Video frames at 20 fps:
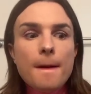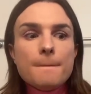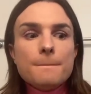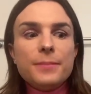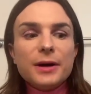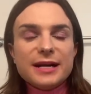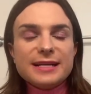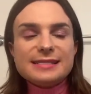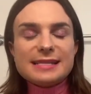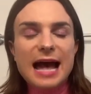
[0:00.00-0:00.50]

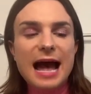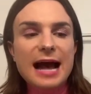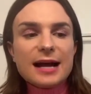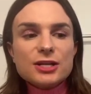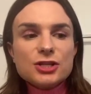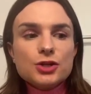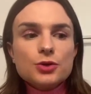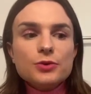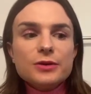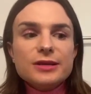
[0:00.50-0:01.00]
But it's
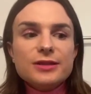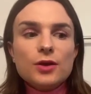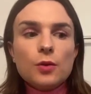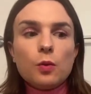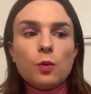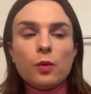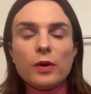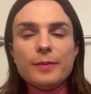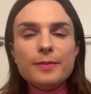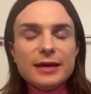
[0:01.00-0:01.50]
actually the
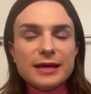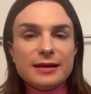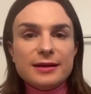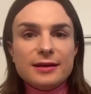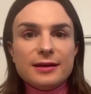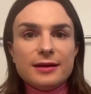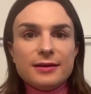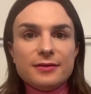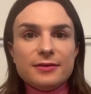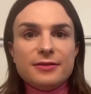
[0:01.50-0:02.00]
women
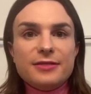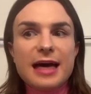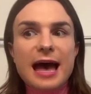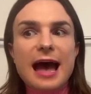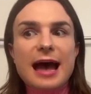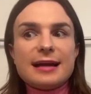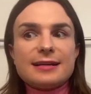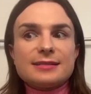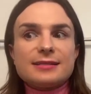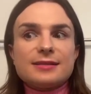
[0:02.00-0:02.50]

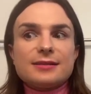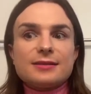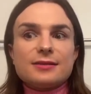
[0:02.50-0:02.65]
that